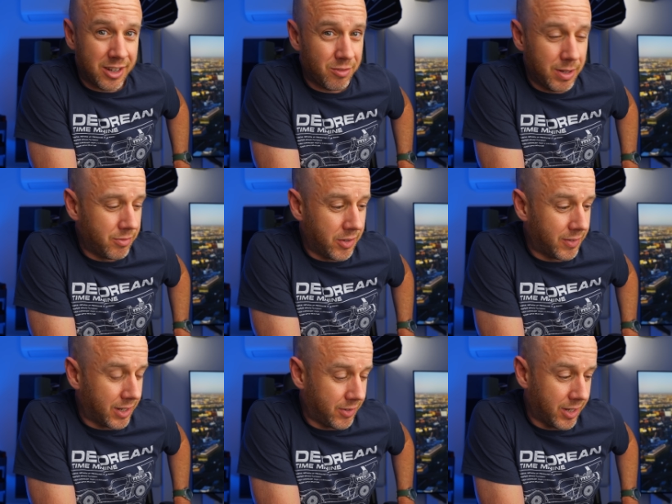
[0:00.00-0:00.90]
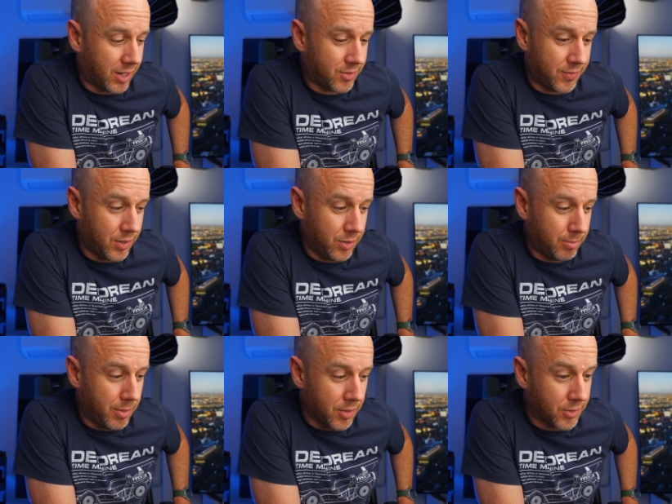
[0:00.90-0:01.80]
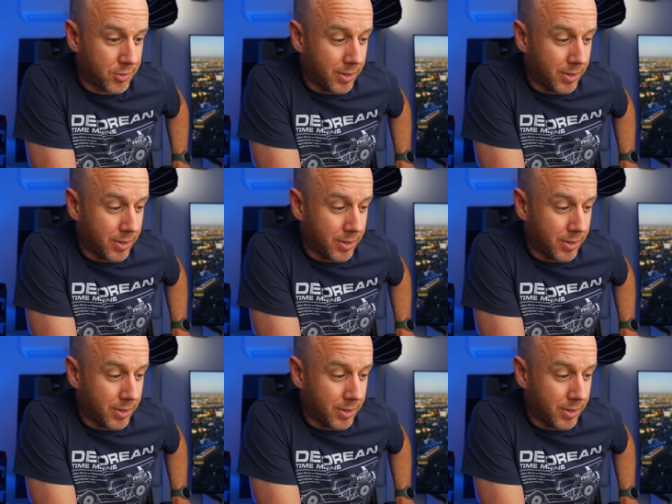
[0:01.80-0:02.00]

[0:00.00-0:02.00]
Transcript: like I've been for the, for the last few months,